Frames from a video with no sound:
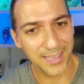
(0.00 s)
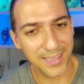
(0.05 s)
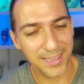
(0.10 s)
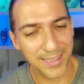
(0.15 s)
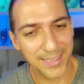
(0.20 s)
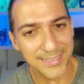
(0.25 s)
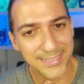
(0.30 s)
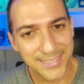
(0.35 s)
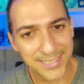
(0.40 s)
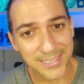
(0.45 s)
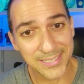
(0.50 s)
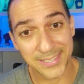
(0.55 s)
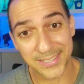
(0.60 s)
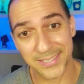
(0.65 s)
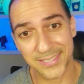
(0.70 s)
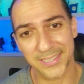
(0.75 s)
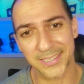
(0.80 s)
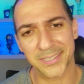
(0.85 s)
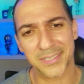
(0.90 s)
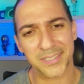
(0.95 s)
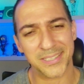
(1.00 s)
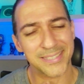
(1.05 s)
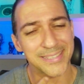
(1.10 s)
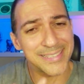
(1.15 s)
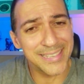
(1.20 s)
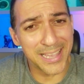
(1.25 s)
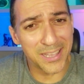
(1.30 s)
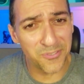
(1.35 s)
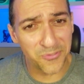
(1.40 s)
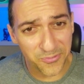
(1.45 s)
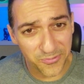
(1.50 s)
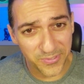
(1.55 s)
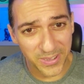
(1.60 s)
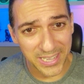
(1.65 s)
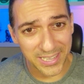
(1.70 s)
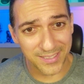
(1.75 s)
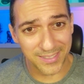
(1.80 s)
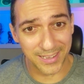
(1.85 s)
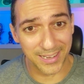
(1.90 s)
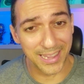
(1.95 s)
this
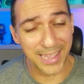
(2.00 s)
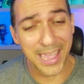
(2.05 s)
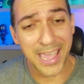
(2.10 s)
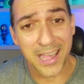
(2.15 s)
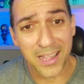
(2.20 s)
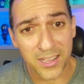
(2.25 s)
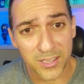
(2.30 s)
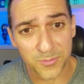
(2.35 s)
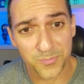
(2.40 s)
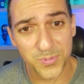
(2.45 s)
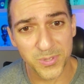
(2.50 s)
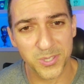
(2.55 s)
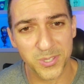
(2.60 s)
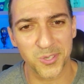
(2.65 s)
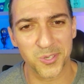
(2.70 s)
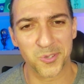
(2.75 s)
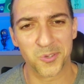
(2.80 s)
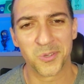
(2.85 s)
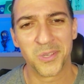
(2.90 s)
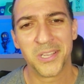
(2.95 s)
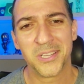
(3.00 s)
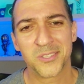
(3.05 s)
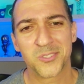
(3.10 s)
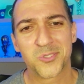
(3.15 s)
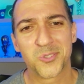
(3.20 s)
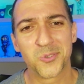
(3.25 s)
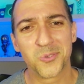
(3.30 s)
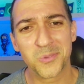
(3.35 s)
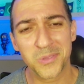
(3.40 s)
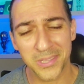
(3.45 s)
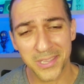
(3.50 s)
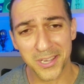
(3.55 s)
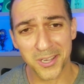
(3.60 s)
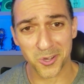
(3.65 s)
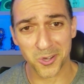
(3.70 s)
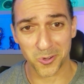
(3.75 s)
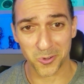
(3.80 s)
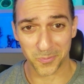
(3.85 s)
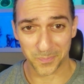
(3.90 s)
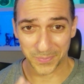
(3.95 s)
Saavedra helps you to
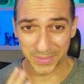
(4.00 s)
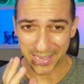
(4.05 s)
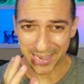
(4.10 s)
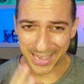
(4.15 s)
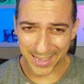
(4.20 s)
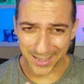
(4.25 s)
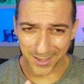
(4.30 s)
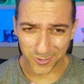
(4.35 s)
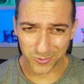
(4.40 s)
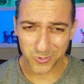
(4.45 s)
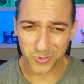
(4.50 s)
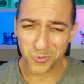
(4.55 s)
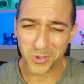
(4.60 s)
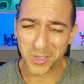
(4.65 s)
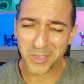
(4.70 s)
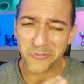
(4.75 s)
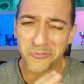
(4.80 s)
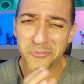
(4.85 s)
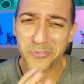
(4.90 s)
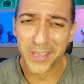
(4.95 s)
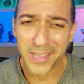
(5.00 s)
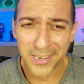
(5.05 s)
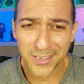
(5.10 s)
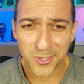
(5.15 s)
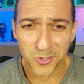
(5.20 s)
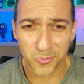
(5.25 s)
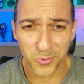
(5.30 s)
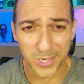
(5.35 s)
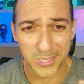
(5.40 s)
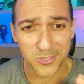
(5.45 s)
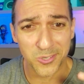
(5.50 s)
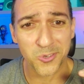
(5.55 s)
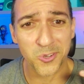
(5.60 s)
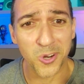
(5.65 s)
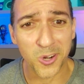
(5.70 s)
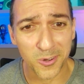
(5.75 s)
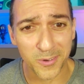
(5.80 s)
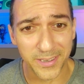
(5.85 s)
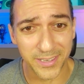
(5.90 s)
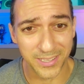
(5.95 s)
know how to evaluate
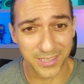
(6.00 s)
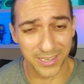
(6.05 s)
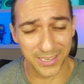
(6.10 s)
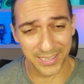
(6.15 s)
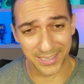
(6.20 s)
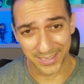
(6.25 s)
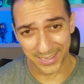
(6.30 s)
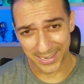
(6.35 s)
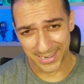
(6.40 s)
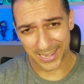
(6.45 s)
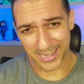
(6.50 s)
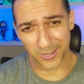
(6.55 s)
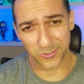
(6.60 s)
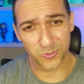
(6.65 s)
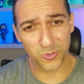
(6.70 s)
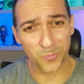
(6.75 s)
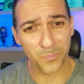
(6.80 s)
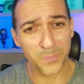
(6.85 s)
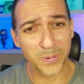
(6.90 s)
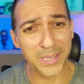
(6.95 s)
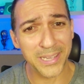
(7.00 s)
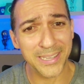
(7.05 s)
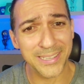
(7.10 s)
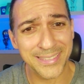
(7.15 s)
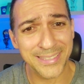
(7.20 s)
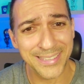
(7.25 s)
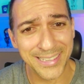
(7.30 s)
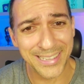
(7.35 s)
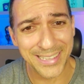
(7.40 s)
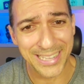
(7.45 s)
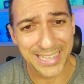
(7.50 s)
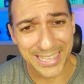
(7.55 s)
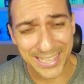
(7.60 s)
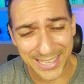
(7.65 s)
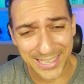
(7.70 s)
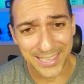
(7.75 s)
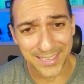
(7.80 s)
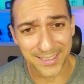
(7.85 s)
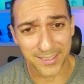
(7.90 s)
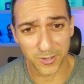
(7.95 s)
correctly, how to play the
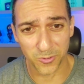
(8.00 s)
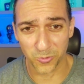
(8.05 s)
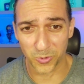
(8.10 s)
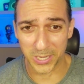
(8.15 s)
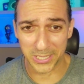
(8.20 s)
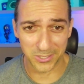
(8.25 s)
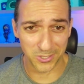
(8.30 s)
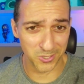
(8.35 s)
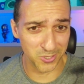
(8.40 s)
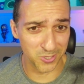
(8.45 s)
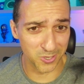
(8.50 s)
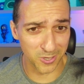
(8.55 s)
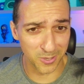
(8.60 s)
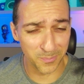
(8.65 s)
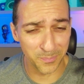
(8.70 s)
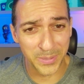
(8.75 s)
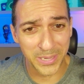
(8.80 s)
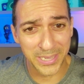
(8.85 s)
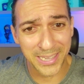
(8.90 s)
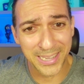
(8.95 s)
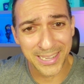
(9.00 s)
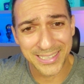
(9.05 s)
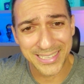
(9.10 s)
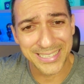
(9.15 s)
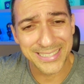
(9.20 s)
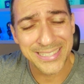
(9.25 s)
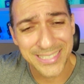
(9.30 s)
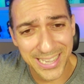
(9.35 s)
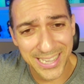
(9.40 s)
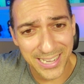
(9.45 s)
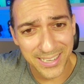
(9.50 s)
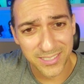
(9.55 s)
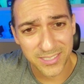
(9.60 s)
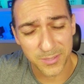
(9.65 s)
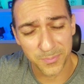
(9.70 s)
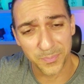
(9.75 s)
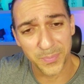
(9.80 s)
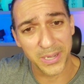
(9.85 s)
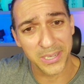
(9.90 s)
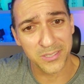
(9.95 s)
king when you're being
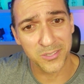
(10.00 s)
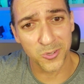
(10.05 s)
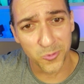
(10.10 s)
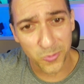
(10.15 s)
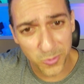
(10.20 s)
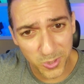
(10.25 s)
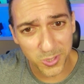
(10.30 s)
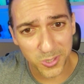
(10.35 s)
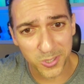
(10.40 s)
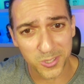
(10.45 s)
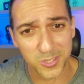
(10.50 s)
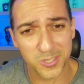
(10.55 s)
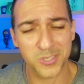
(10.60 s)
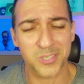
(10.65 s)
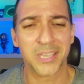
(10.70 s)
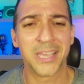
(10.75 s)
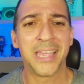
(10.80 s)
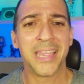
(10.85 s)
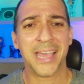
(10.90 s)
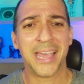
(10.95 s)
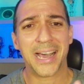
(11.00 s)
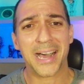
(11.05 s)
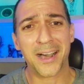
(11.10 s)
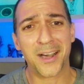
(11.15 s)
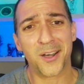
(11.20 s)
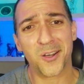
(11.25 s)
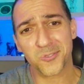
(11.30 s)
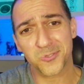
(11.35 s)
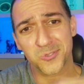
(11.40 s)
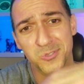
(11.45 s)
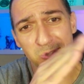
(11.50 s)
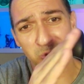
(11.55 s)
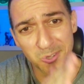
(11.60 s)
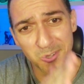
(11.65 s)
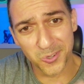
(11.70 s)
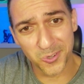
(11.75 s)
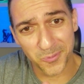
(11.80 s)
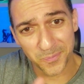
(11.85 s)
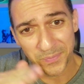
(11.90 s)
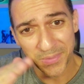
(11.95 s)
attacked by the rooks, how
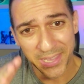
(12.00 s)
to